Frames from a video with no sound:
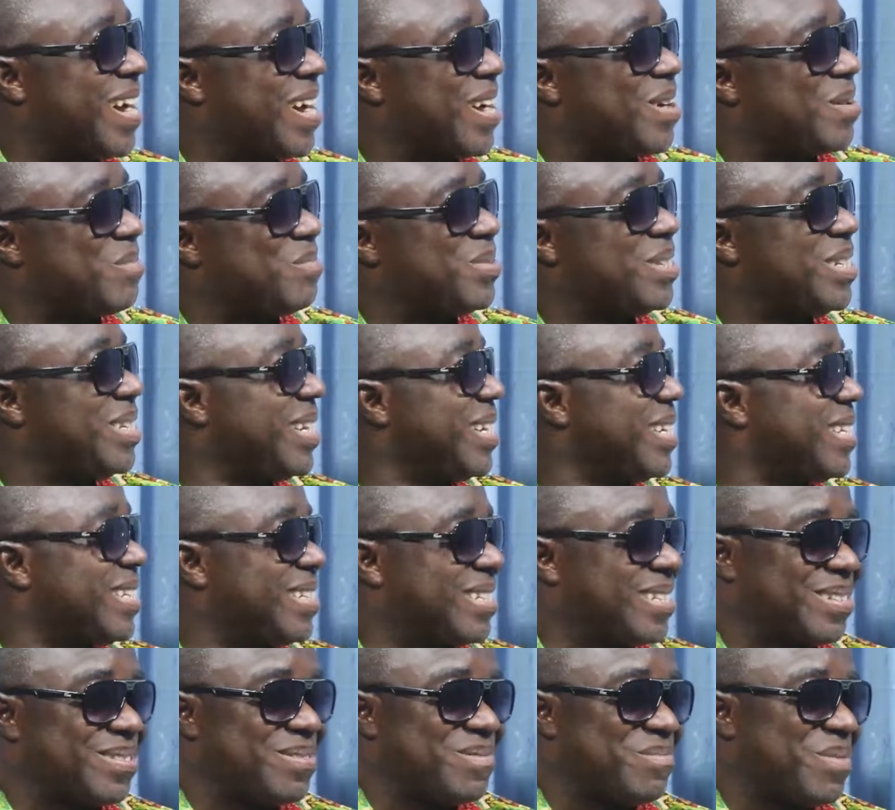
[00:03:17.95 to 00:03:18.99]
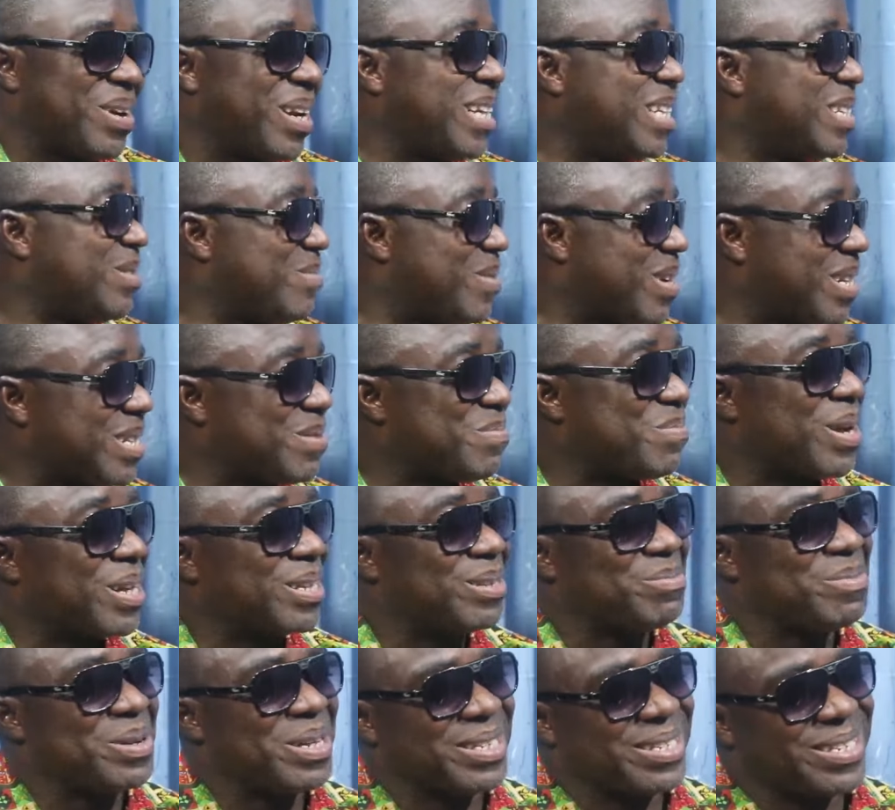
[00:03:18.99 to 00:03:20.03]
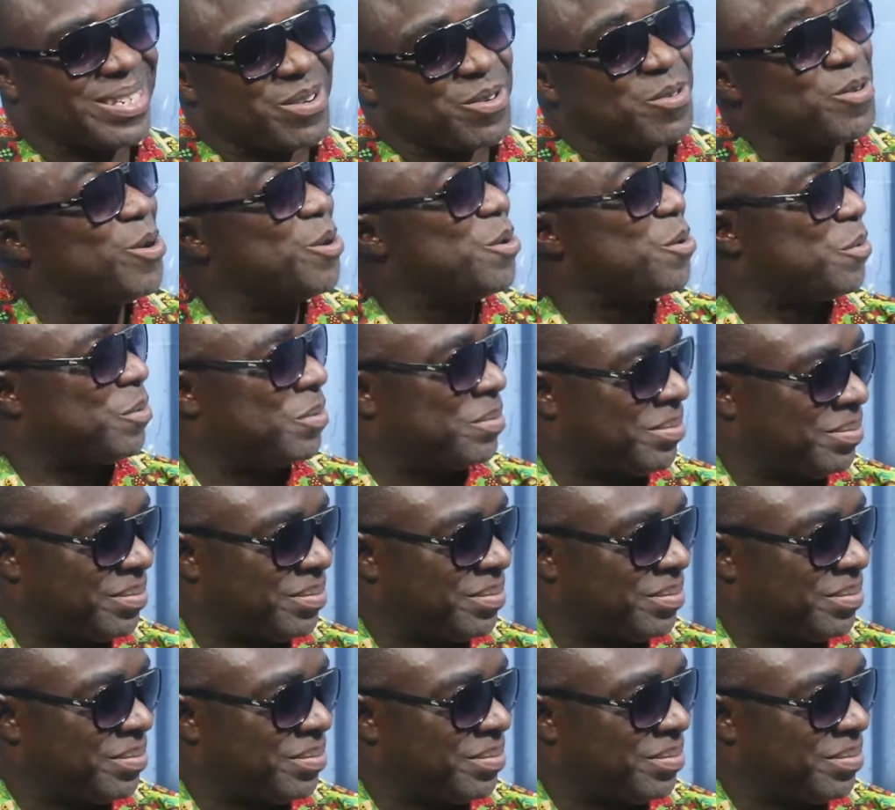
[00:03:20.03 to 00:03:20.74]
our business management department, Julio.